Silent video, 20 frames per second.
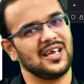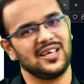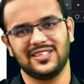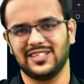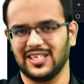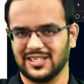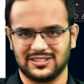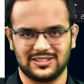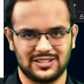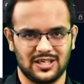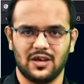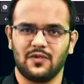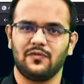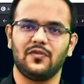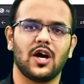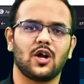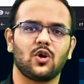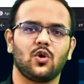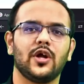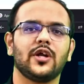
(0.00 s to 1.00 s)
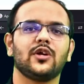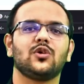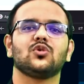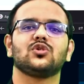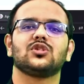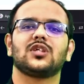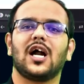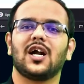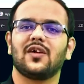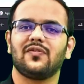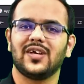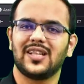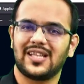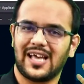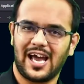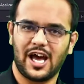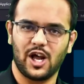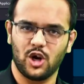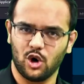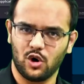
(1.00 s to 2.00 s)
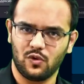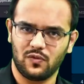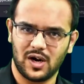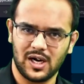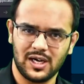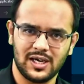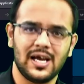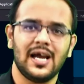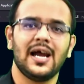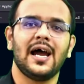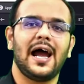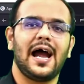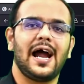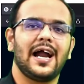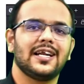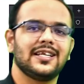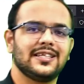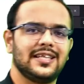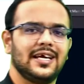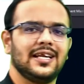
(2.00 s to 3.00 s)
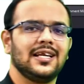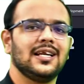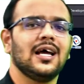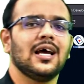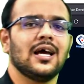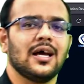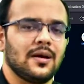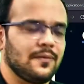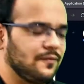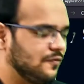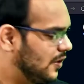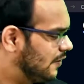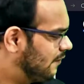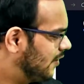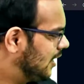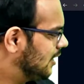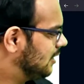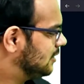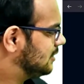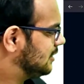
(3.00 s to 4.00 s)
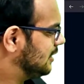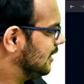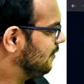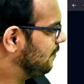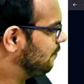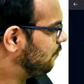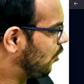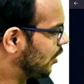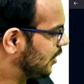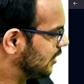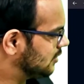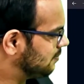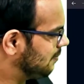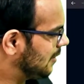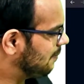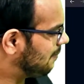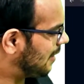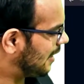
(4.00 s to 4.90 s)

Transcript: Yes, we are going to start with Hello World, and then we will see what is meant